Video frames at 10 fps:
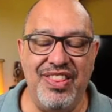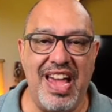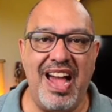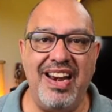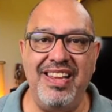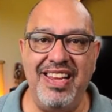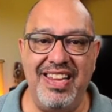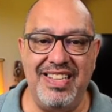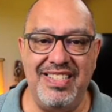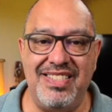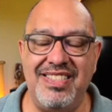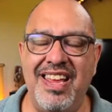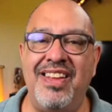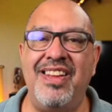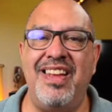that
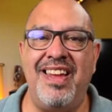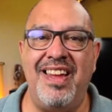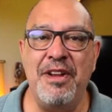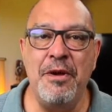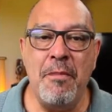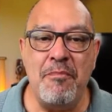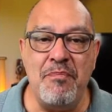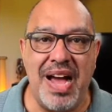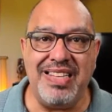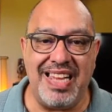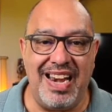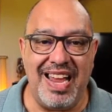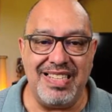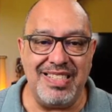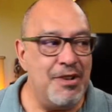is
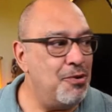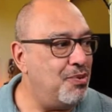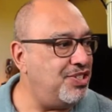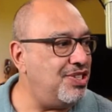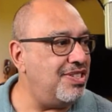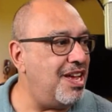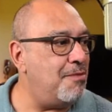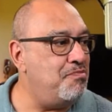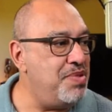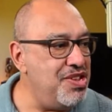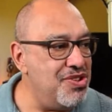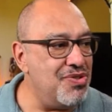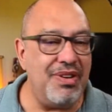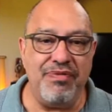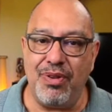Matalas, which is a
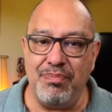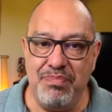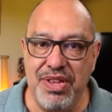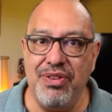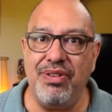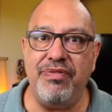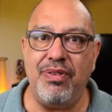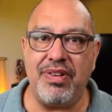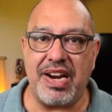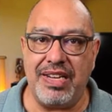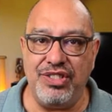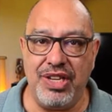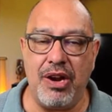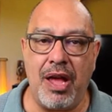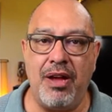beautiful, beautiful
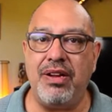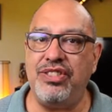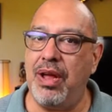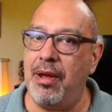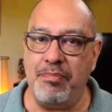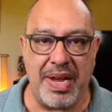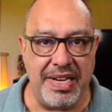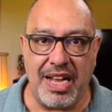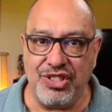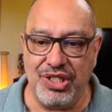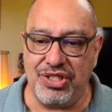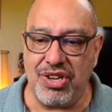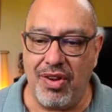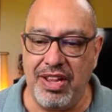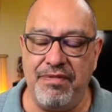mariachi
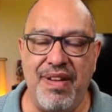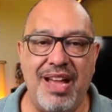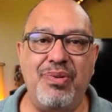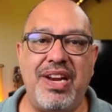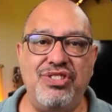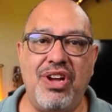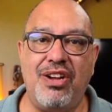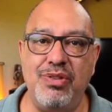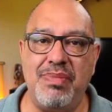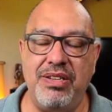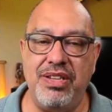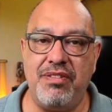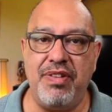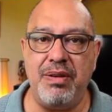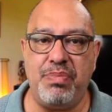song. In fact, when I talked to my
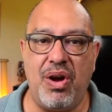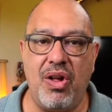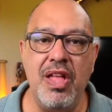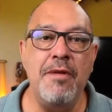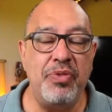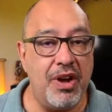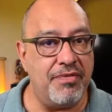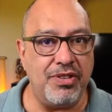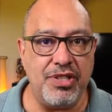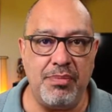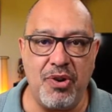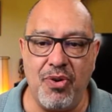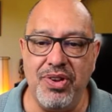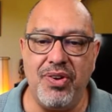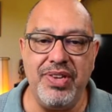dear friend Paul of Hotel
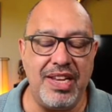Mercurio